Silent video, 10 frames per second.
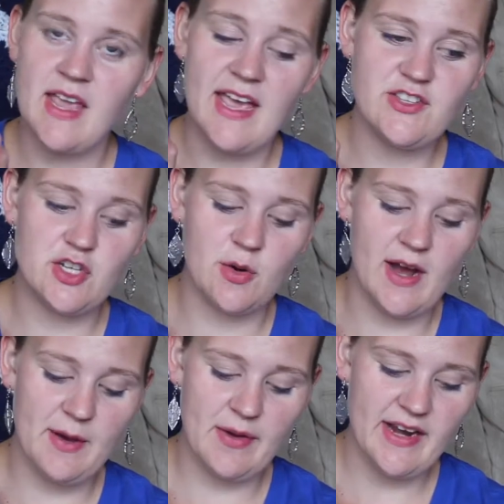And so
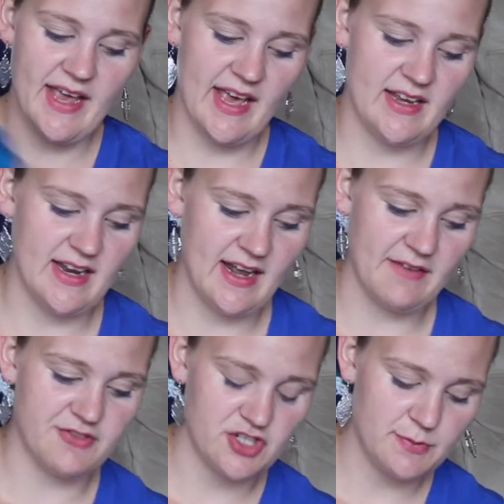I went ahead and
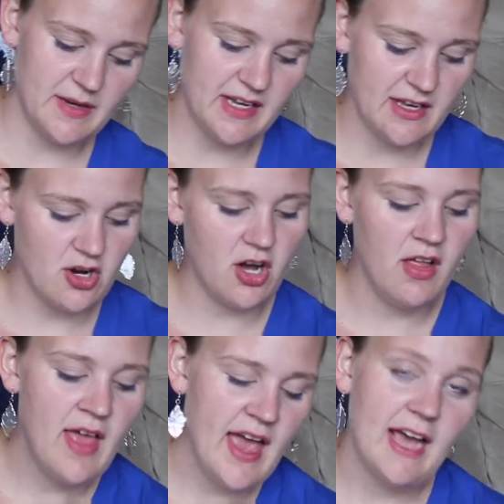after spinning it all,